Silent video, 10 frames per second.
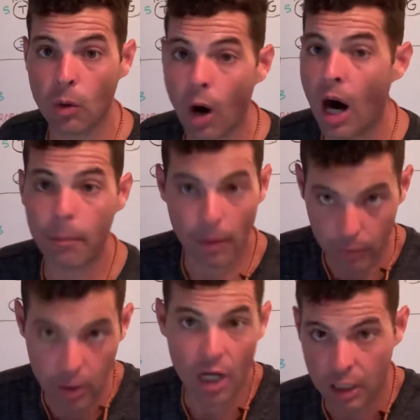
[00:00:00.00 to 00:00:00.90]
wall, but we're
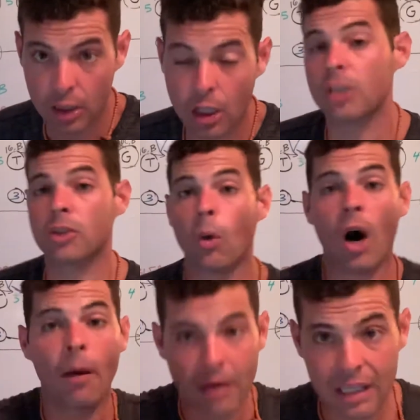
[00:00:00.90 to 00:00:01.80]
not going to call it the
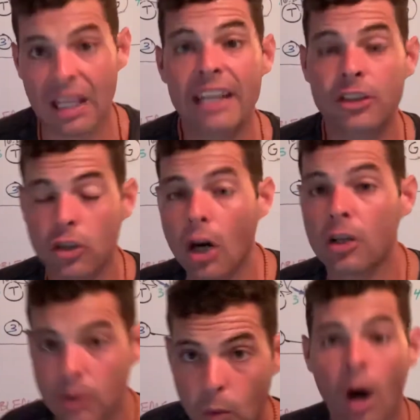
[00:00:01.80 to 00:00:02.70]
wall, but I'd like to call it
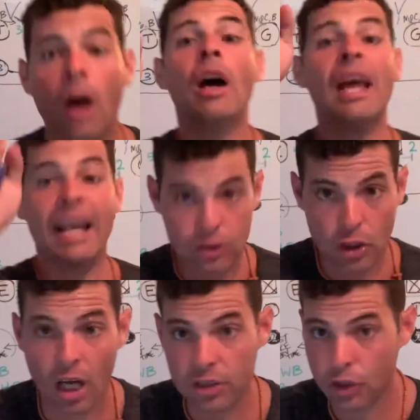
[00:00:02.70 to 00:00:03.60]
the wall. It's called the